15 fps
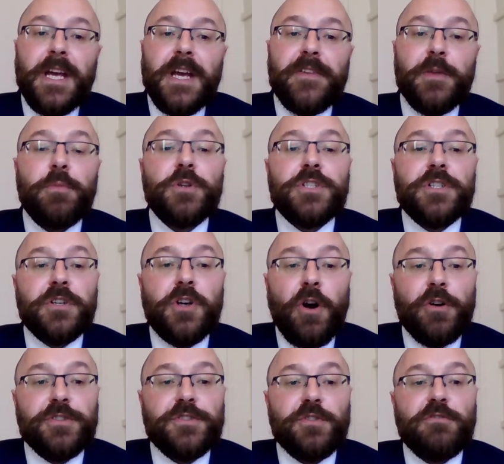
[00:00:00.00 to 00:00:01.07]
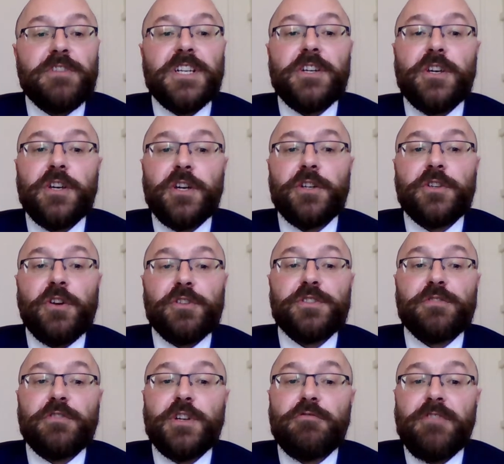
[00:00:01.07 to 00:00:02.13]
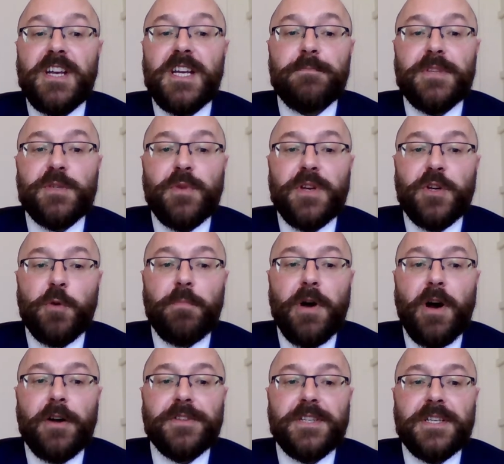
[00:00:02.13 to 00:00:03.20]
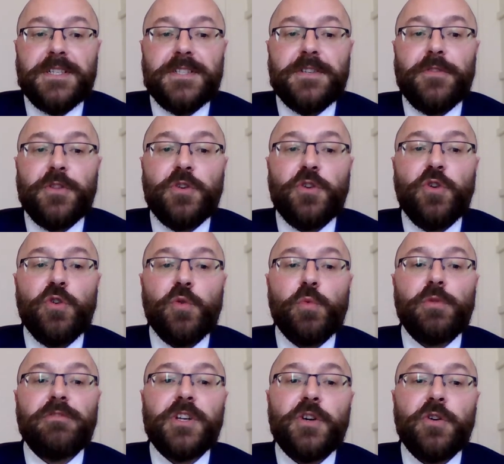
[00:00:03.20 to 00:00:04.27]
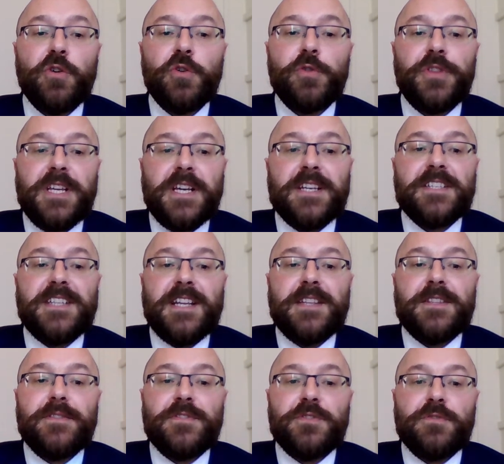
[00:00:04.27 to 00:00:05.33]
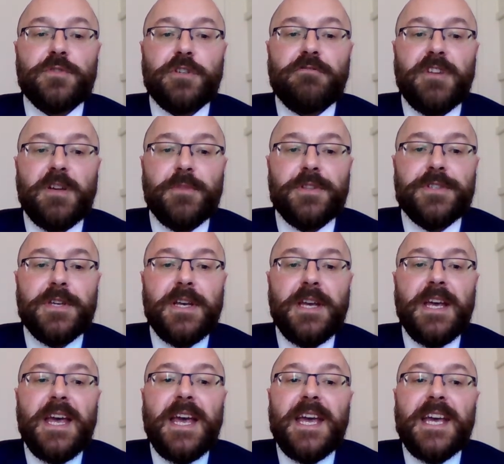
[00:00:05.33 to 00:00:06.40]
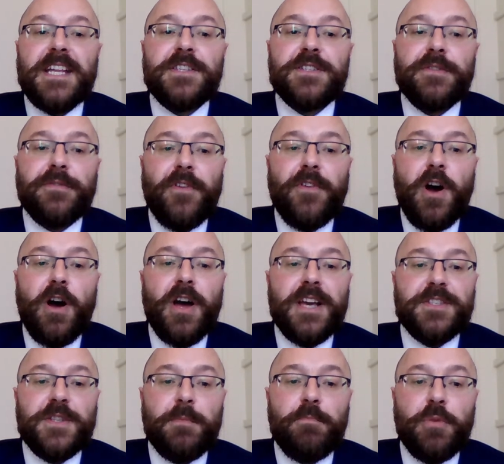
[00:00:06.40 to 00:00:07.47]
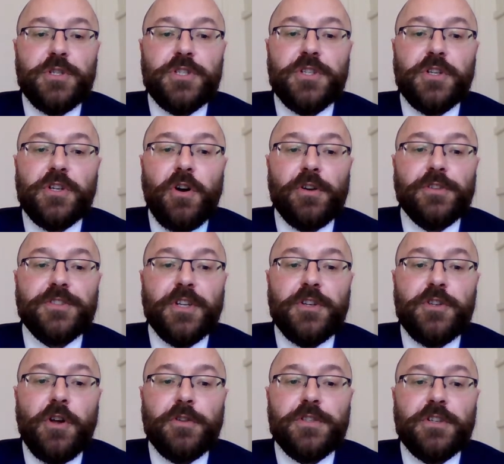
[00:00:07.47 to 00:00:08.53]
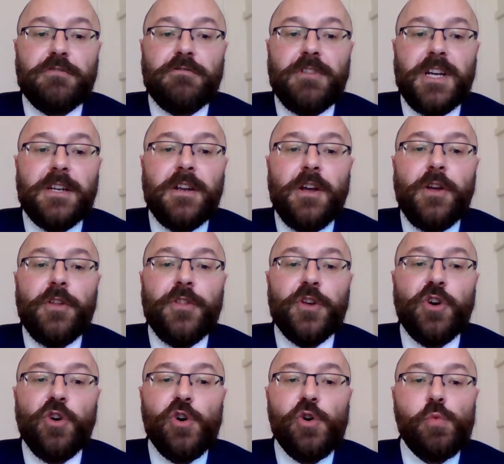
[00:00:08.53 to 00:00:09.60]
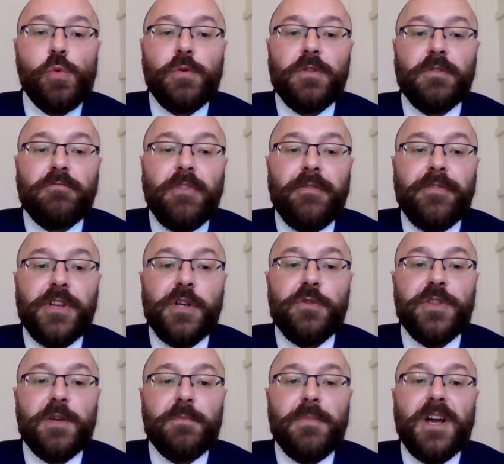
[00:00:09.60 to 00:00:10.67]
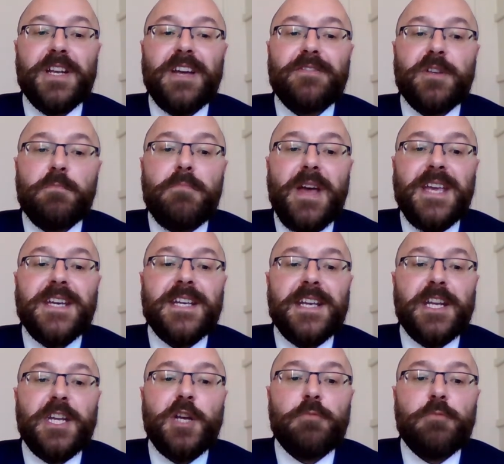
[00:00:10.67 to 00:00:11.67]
If the budgeted costs or incurred costs are agreed between all parties, the court will record the extent of such agreements. Insofar as the budgeted costs are not agreed, the court will review them and, after making any